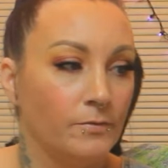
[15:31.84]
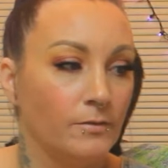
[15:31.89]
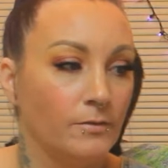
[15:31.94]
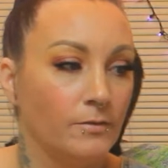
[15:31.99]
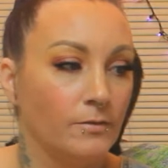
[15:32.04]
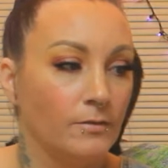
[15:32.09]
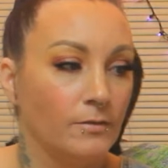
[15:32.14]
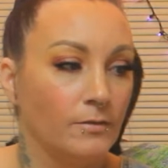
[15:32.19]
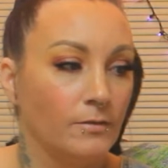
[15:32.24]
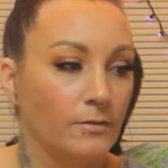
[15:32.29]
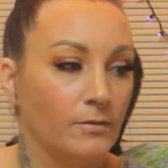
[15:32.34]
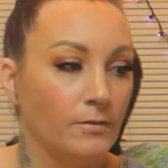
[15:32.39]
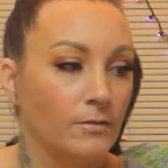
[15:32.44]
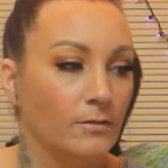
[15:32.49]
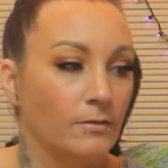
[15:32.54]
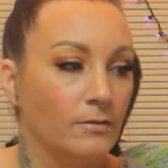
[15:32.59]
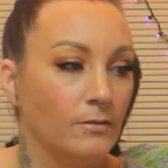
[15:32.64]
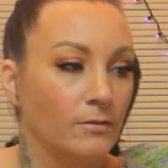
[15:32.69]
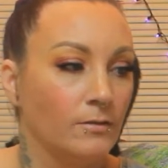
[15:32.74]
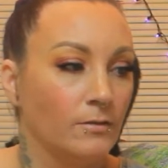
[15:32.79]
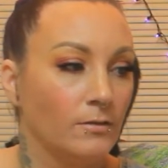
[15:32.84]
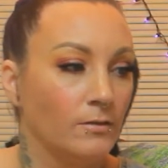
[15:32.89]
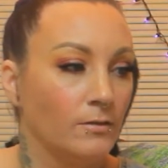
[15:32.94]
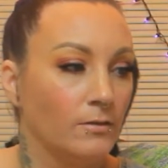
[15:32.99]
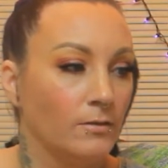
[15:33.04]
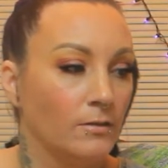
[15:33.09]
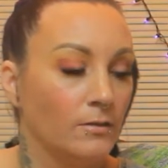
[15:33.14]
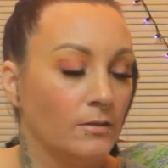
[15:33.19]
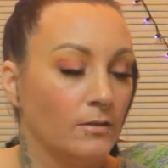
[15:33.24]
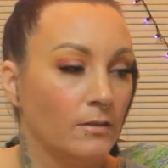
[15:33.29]

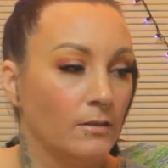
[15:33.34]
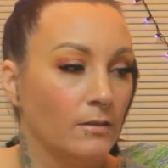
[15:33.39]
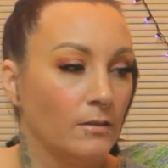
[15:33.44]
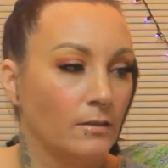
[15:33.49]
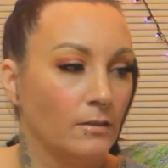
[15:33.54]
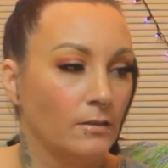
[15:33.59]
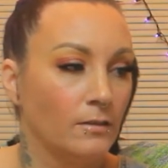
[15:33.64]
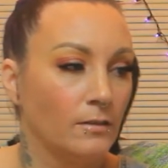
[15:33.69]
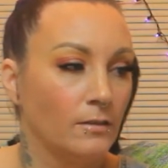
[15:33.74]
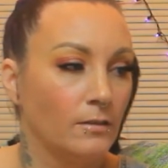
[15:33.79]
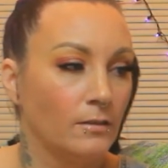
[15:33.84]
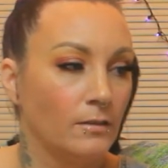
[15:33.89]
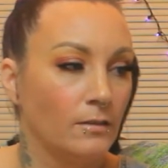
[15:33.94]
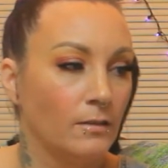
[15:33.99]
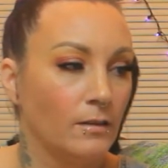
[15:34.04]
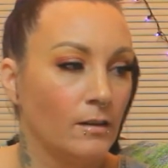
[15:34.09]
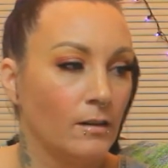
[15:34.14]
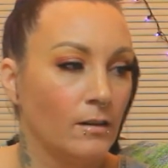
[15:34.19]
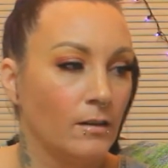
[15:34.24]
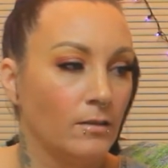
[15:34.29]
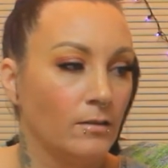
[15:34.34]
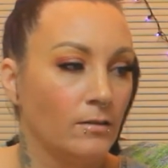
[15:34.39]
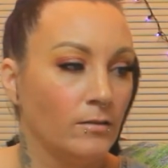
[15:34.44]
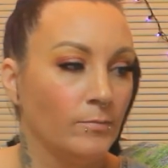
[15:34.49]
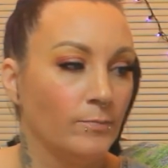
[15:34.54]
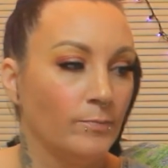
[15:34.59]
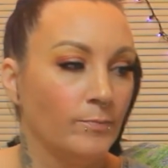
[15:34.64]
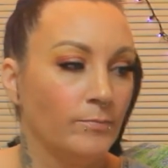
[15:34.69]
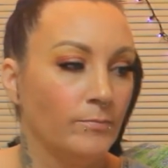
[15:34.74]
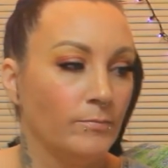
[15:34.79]

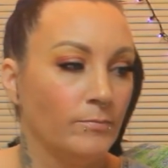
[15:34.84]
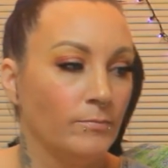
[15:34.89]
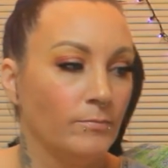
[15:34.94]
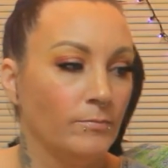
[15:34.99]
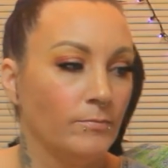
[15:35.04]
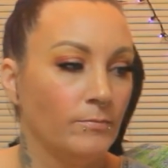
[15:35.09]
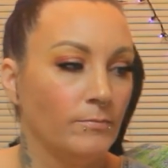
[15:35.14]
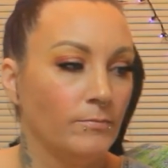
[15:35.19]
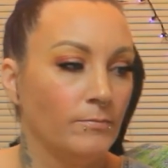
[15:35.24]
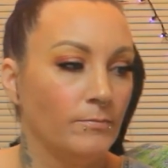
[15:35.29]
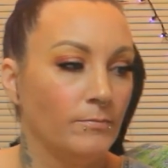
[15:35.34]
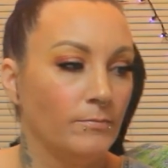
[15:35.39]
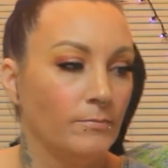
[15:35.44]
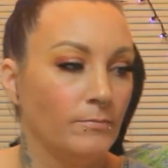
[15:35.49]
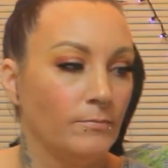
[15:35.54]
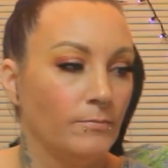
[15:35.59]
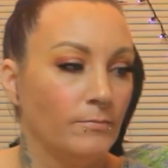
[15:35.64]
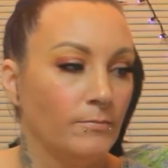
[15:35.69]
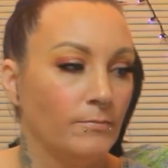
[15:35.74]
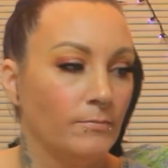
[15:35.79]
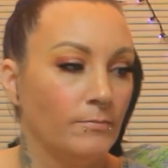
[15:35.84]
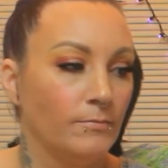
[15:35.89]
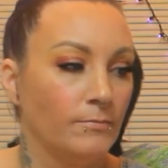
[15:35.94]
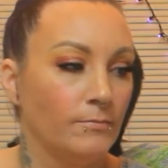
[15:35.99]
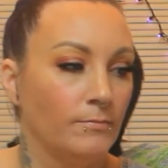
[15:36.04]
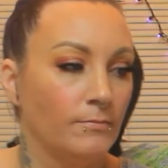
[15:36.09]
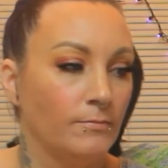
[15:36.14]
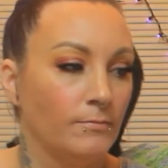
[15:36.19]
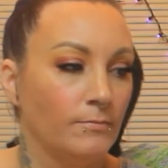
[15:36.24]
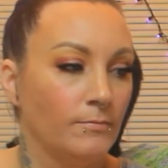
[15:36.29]

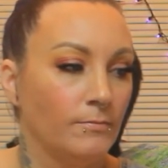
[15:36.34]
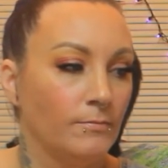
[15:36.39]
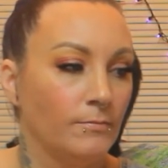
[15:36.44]
(not speaking)